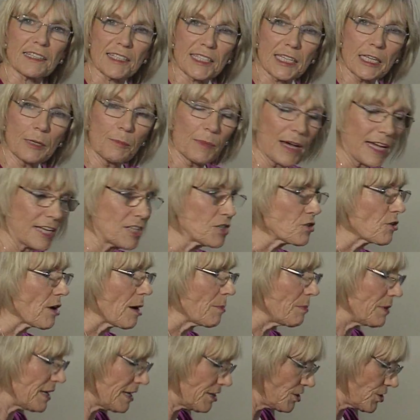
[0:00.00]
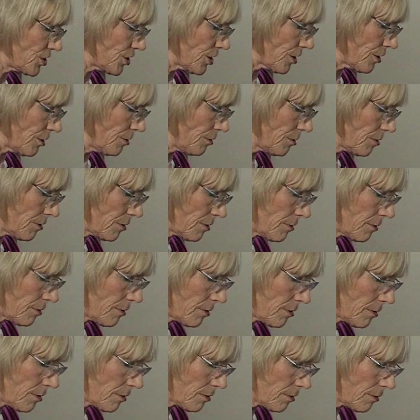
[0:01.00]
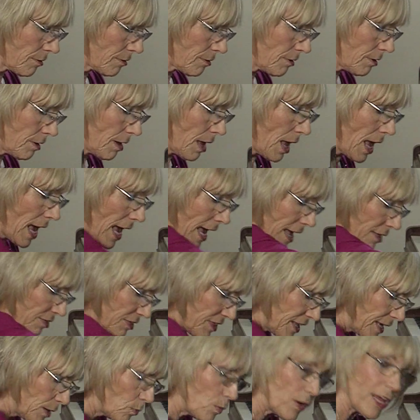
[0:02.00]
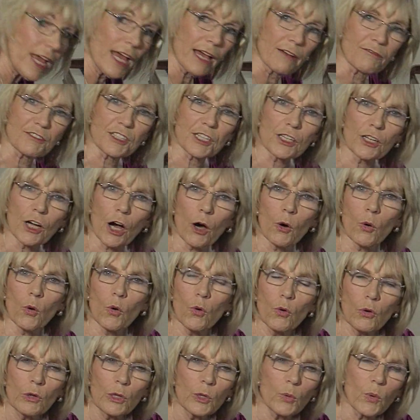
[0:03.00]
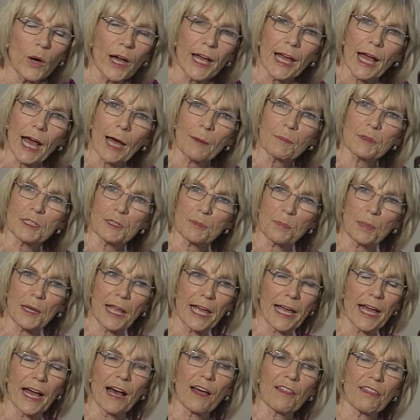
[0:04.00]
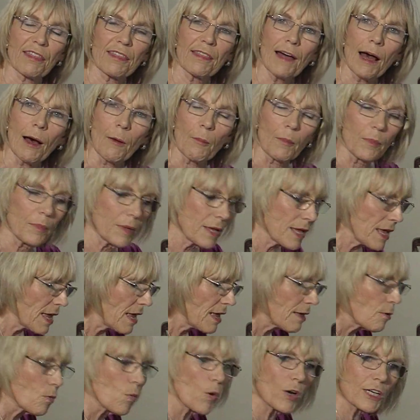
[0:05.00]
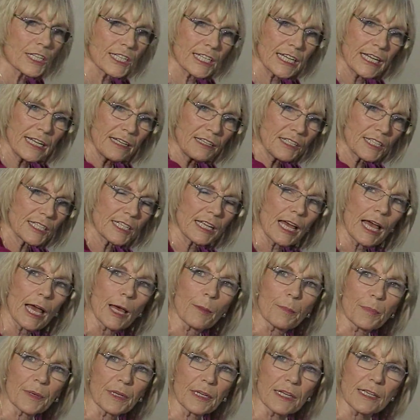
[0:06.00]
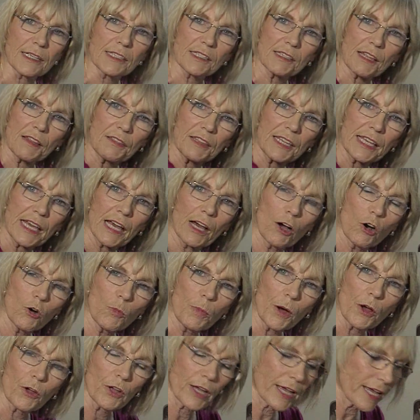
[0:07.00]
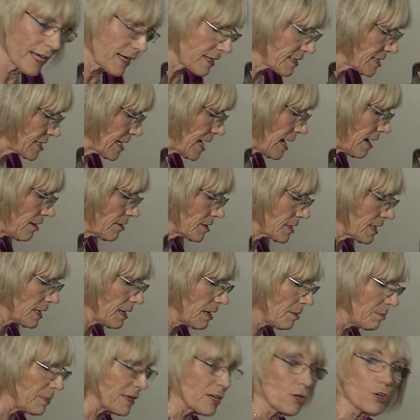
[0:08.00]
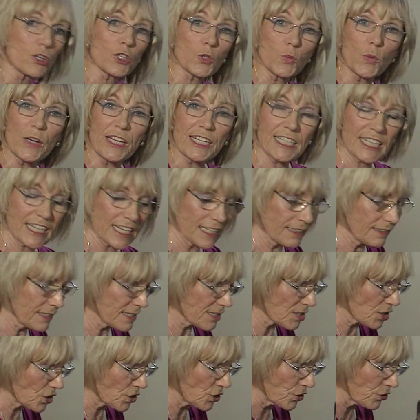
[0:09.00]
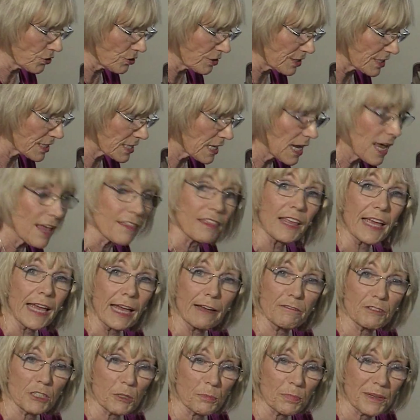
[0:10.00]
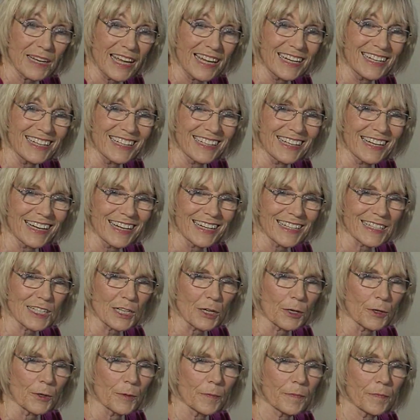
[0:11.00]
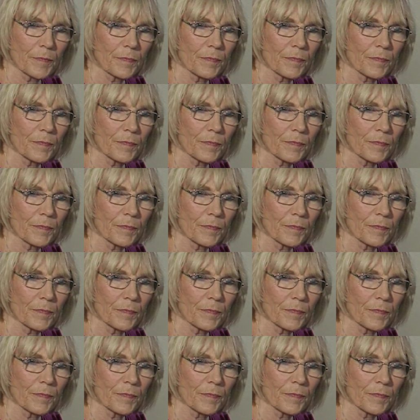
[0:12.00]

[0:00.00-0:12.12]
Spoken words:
C major arpeggio and then we have to go all the way up to play our thumb, what tends to happen is that the elbow kicks out because we tell the students they have to play legato.